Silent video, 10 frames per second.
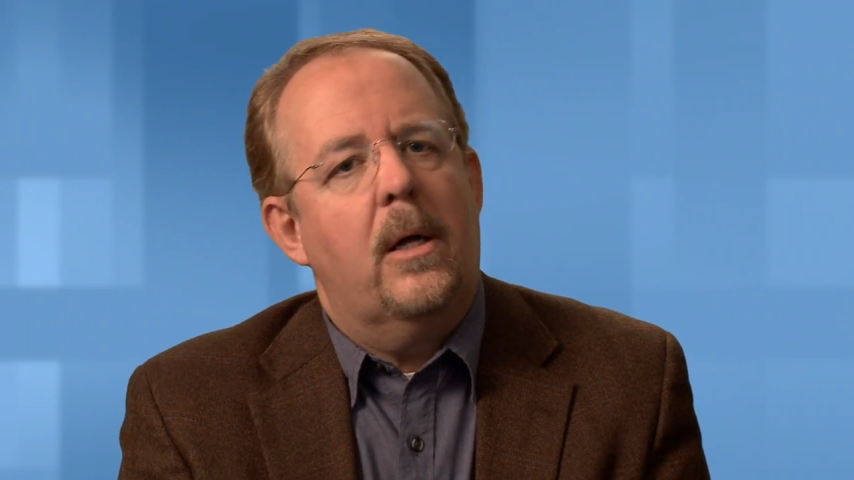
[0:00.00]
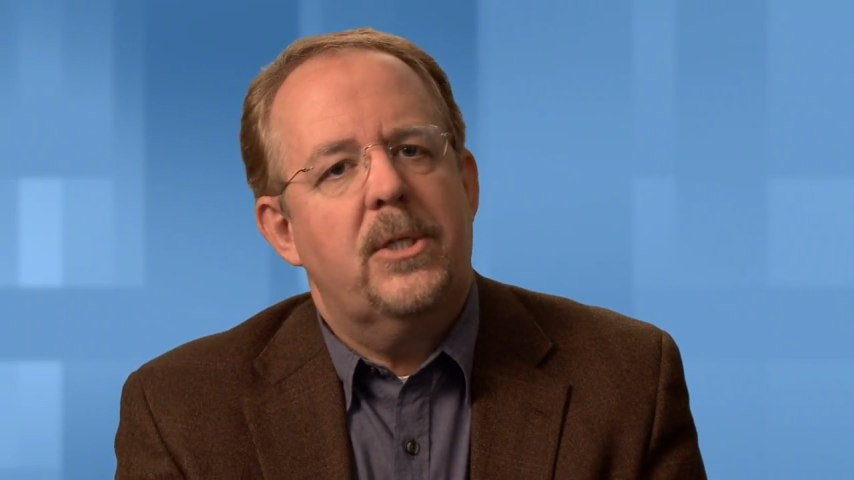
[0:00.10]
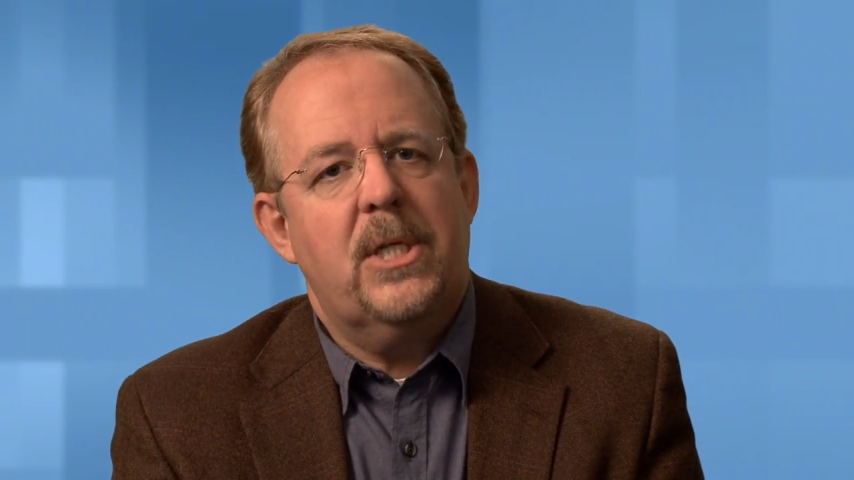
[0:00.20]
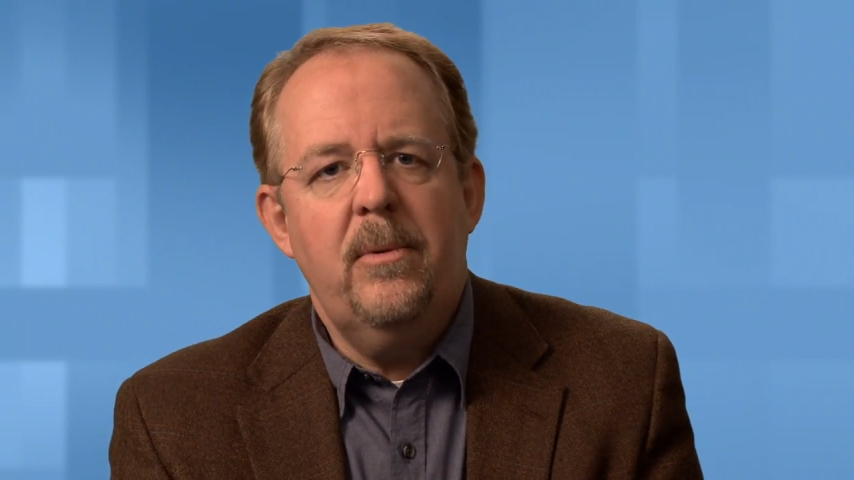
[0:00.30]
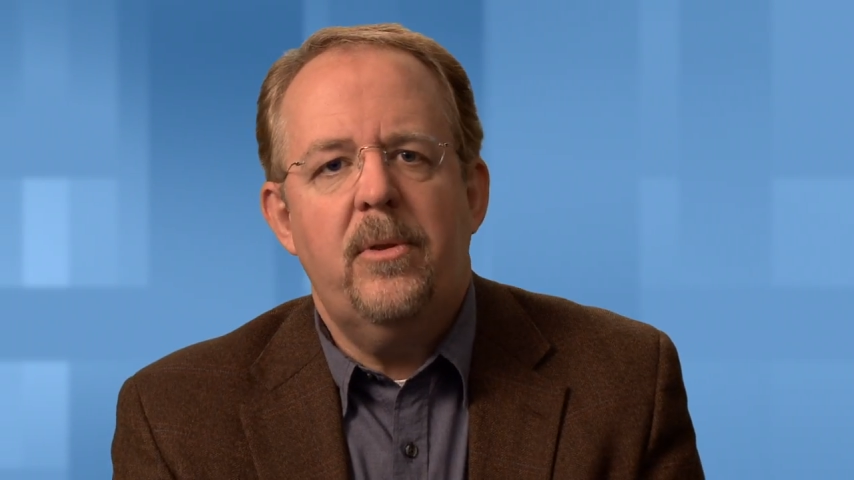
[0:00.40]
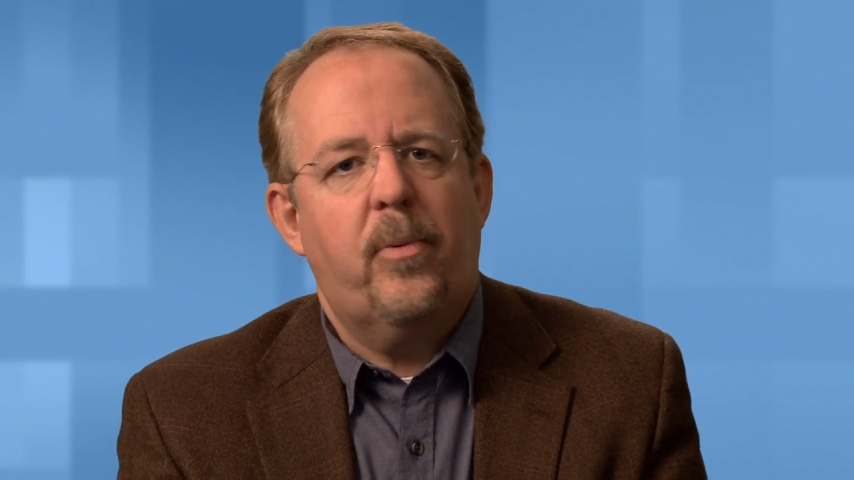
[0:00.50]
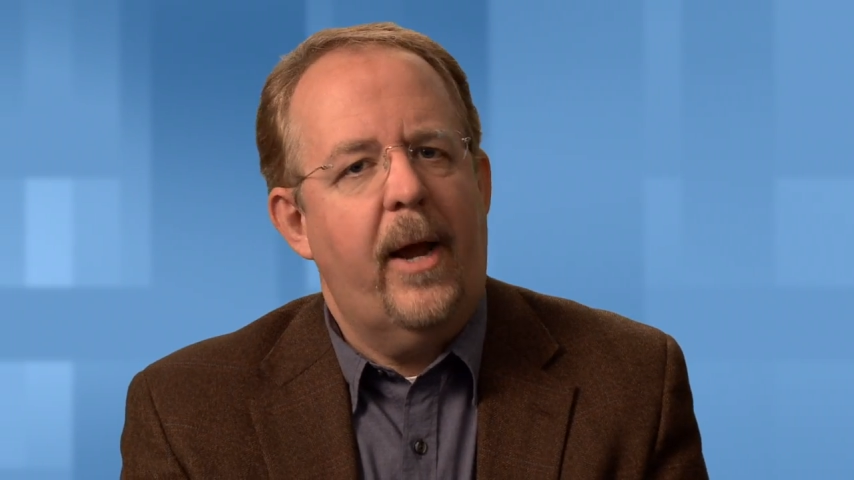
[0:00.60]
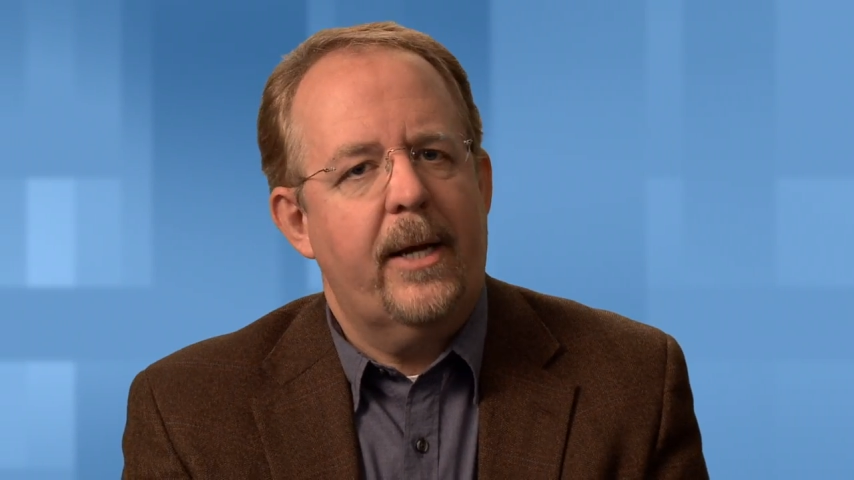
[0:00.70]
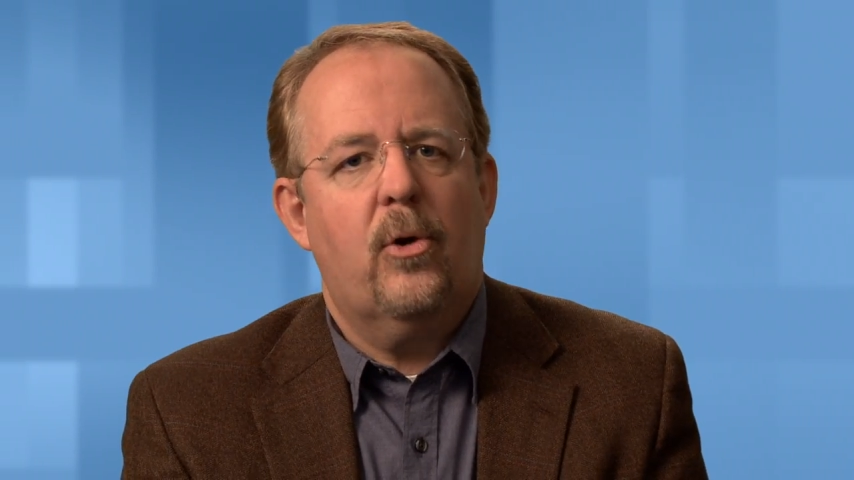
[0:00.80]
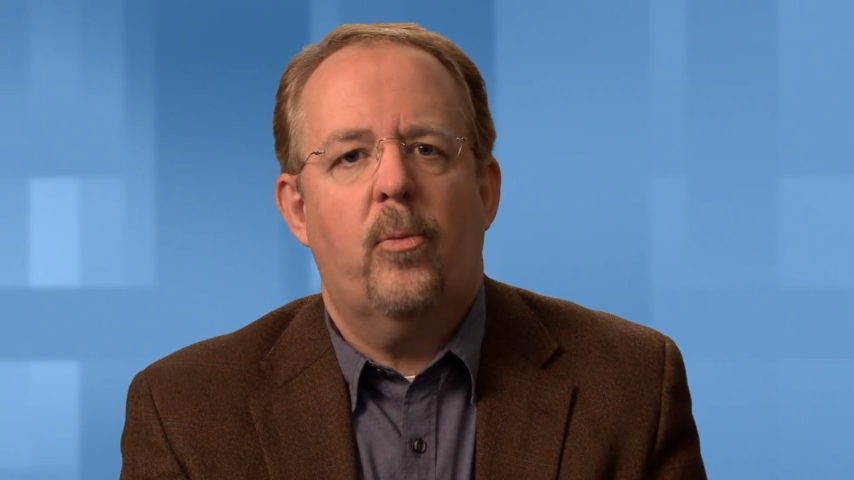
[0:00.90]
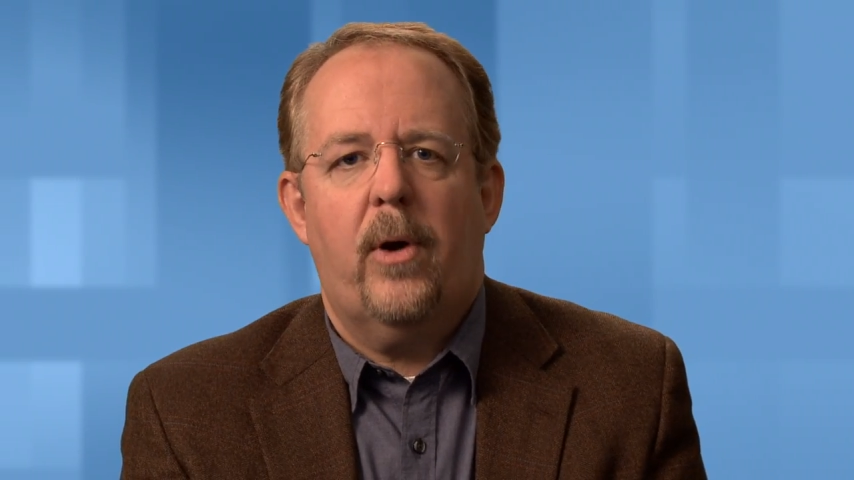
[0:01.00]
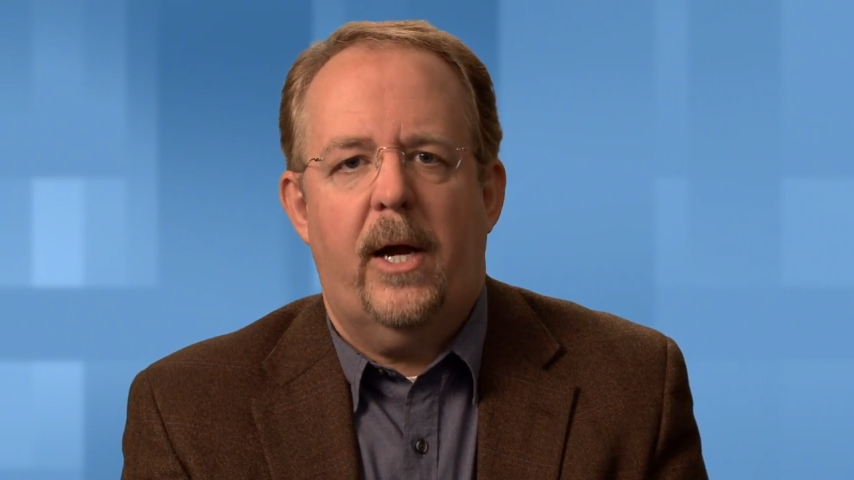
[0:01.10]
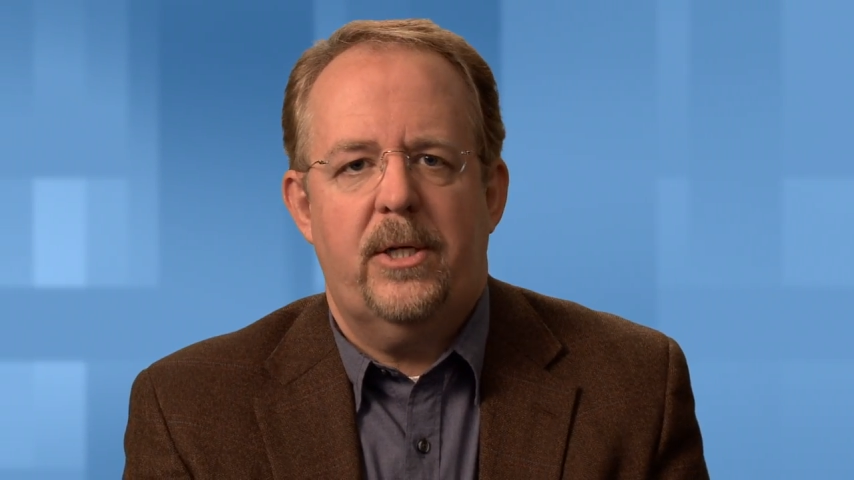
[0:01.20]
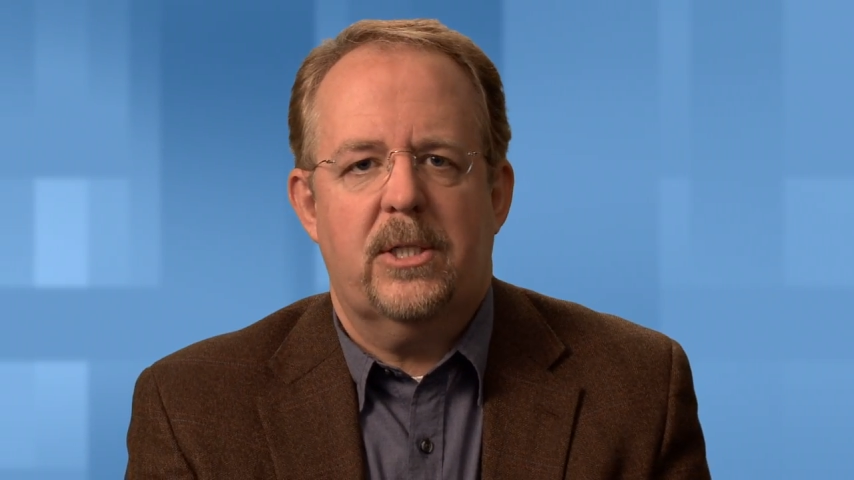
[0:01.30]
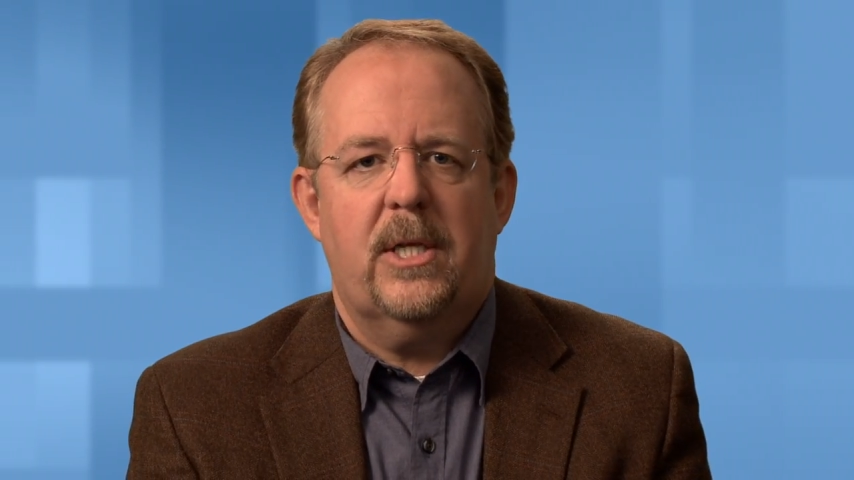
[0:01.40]
some of the practical
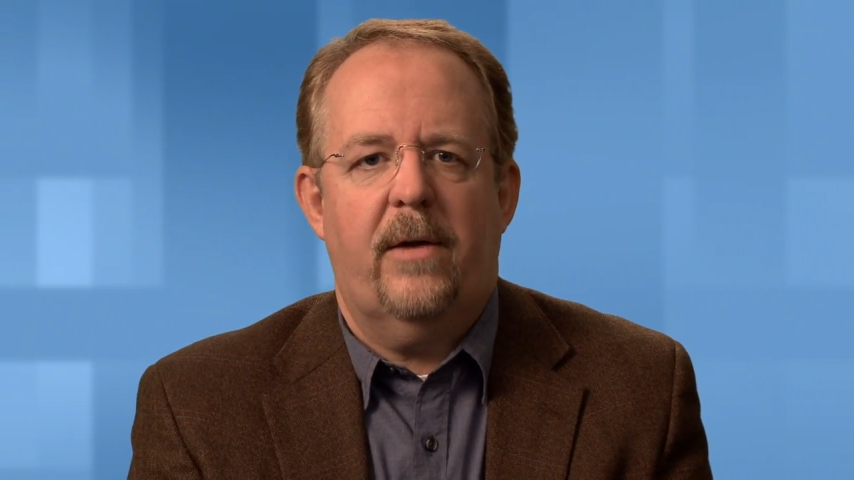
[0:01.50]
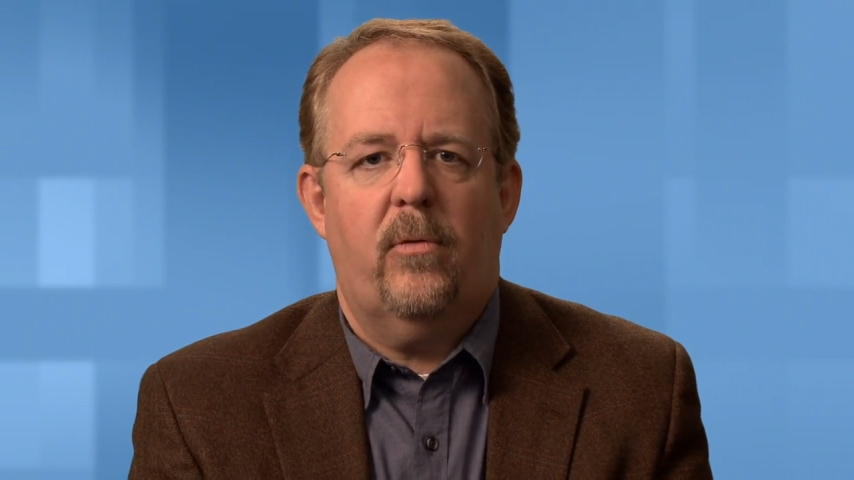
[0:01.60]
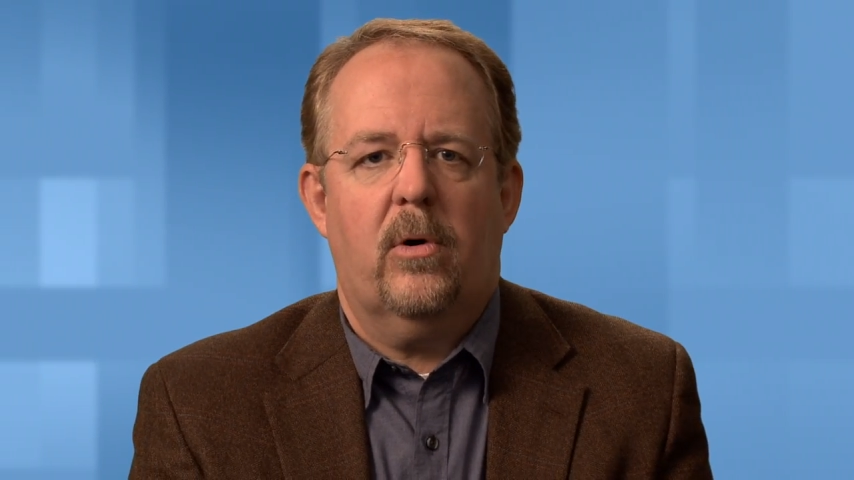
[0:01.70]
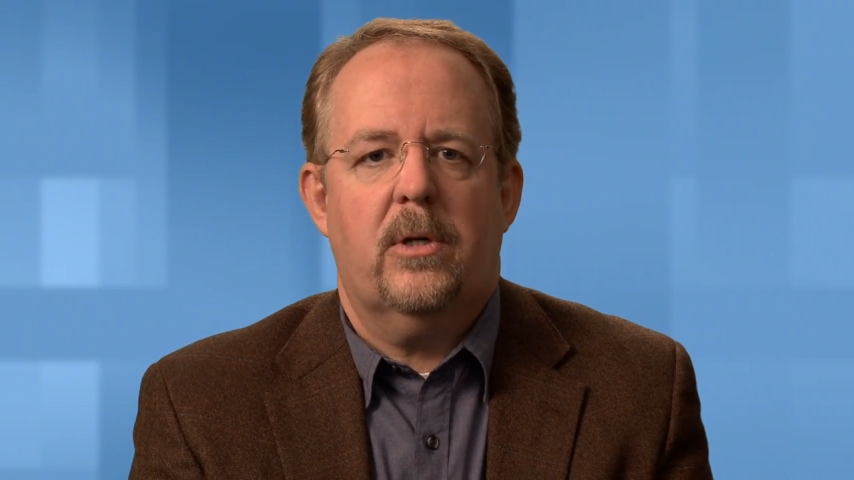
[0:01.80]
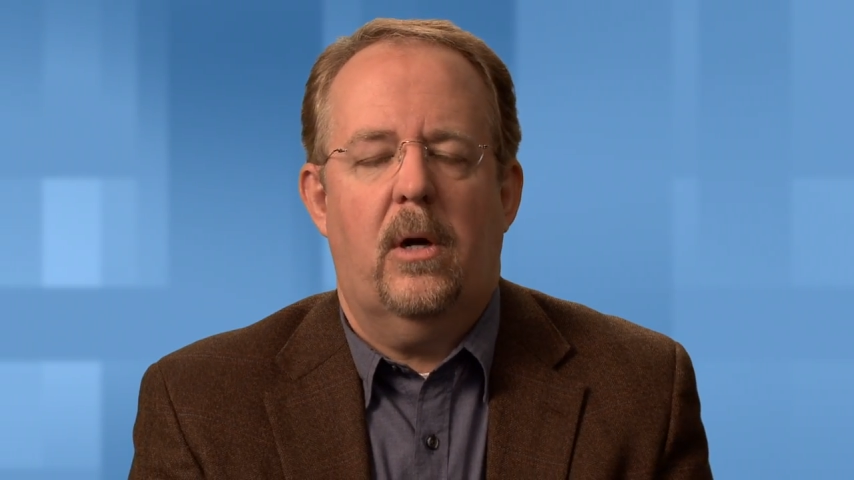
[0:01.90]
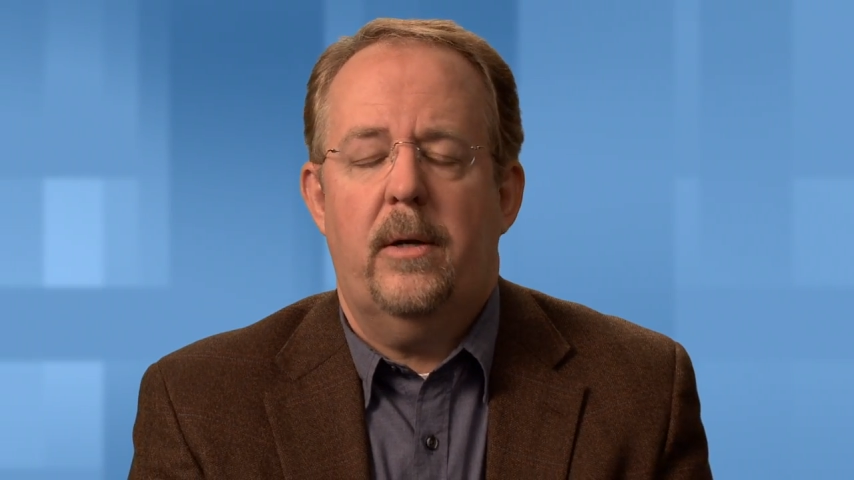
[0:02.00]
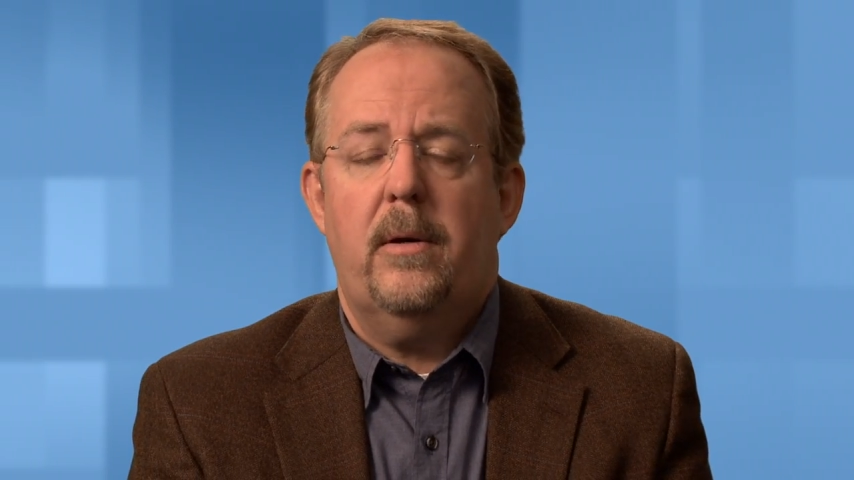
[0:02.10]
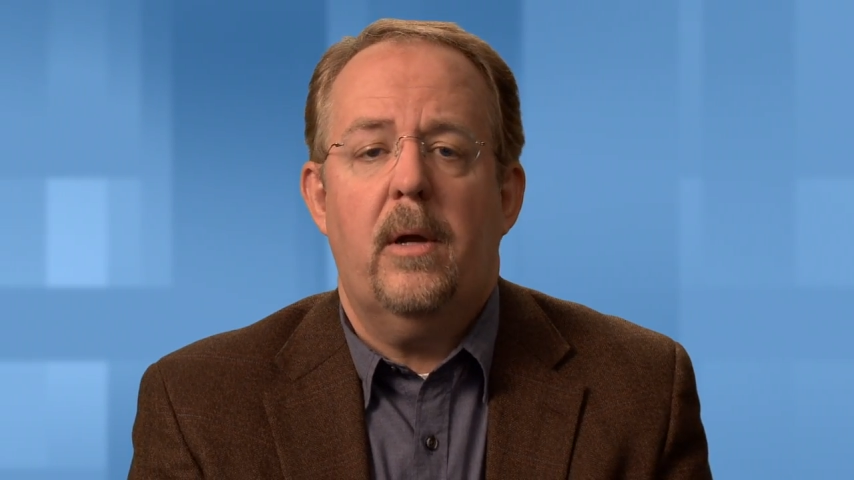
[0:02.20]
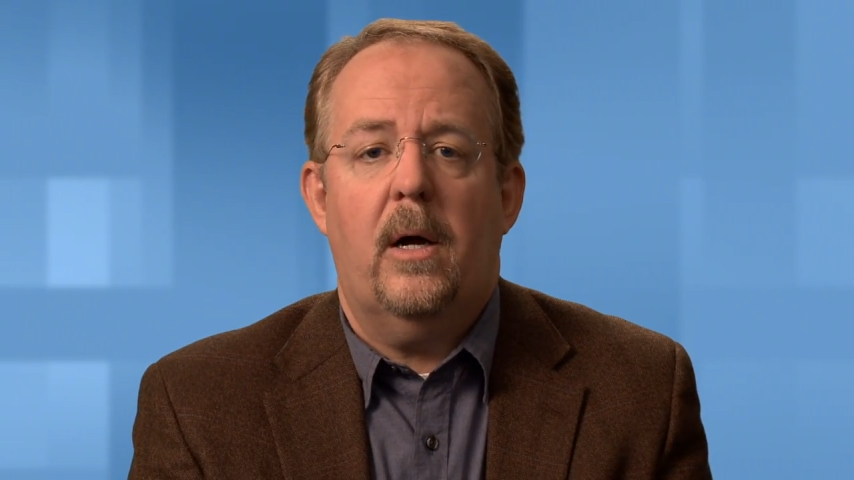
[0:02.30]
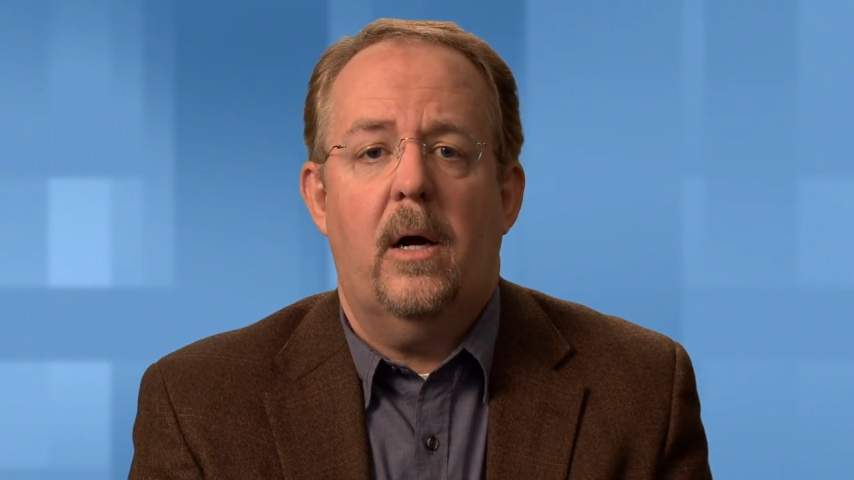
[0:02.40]
projects that I worked on uh,